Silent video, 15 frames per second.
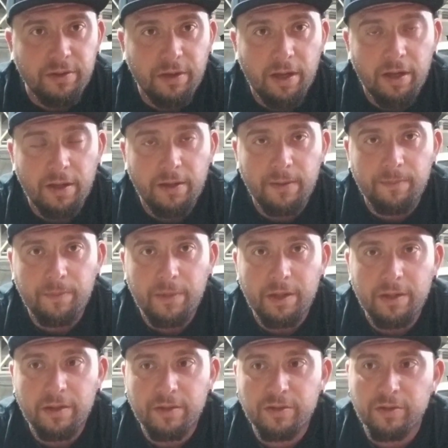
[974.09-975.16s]

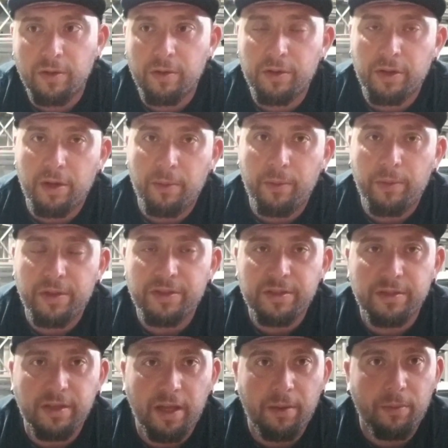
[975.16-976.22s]
So in the coming weeks,
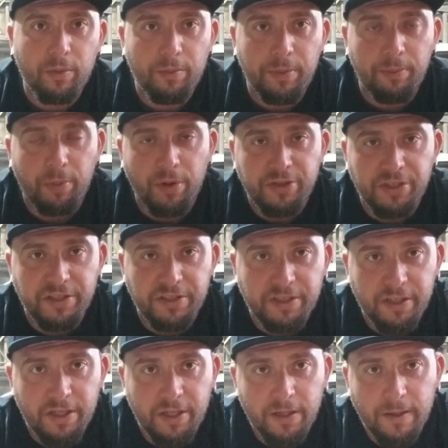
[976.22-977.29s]
I will be
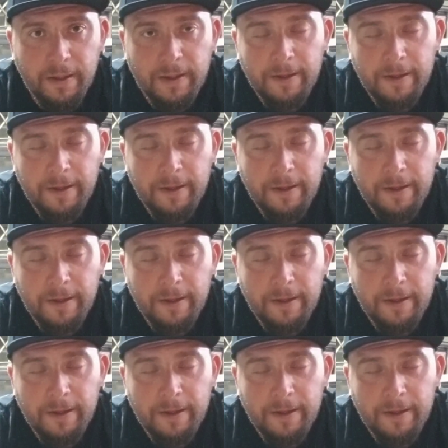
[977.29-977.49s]
purchasing it,